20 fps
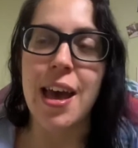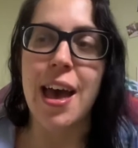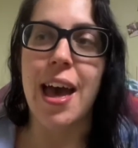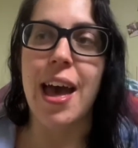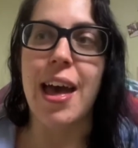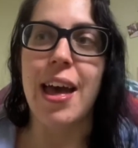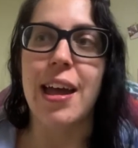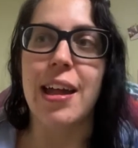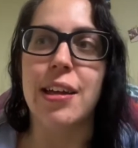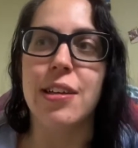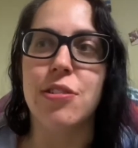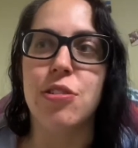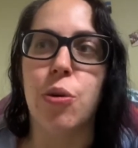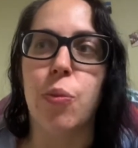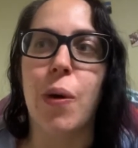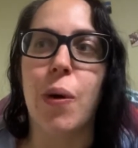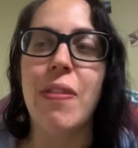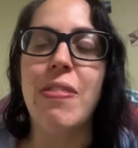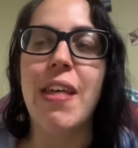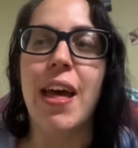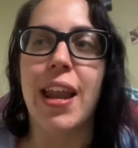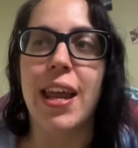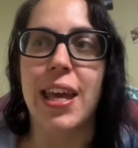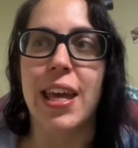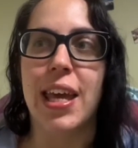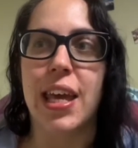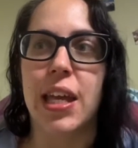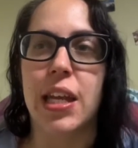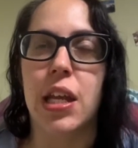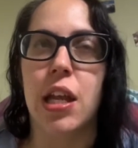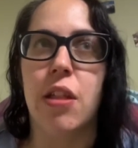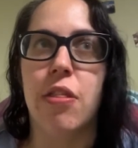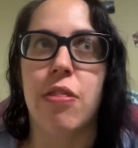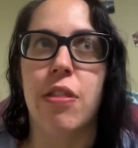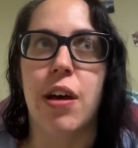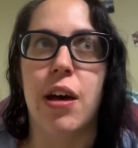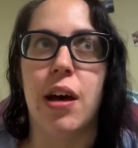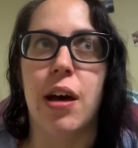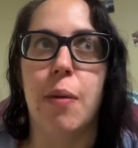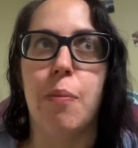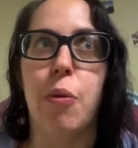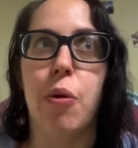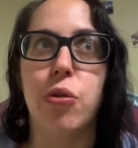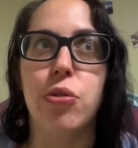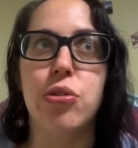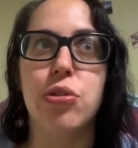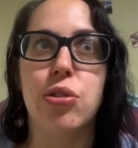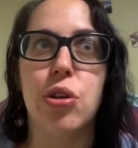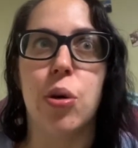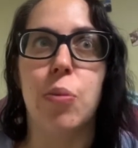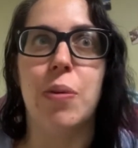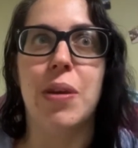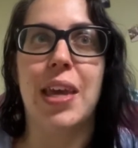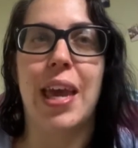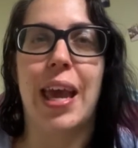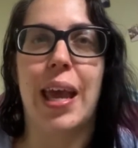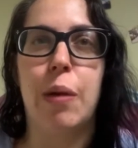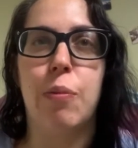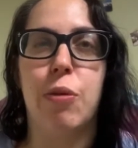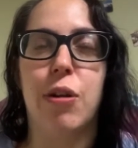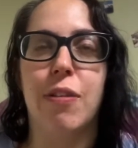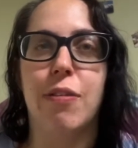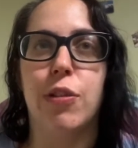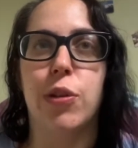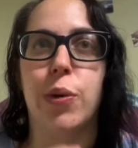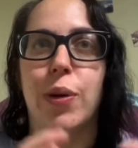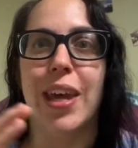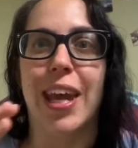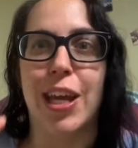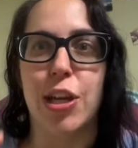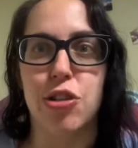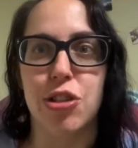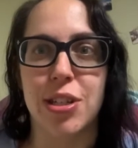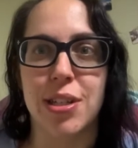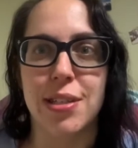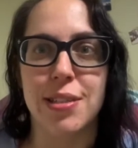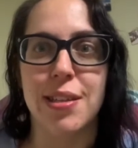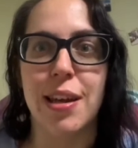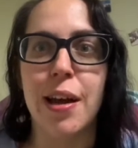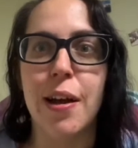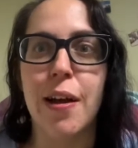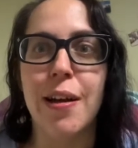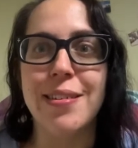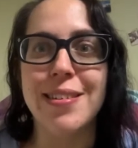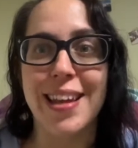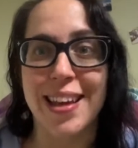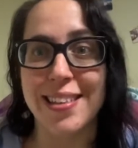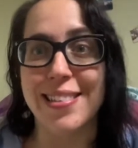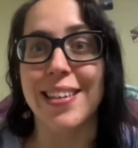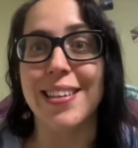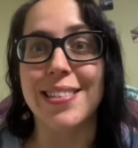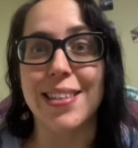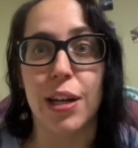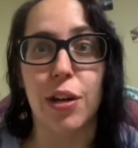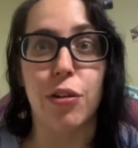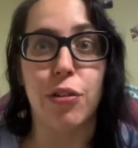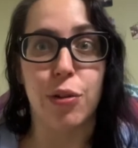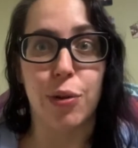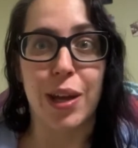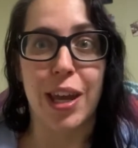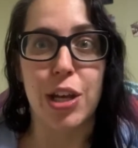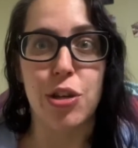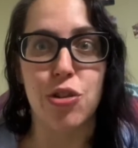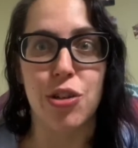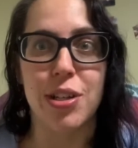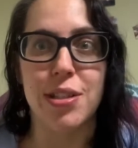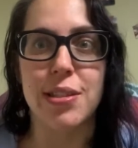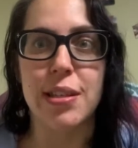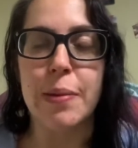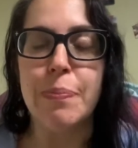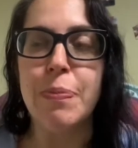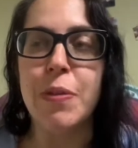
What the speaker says: And so when that hit, the Bogunso became one of the locations, testing center locations.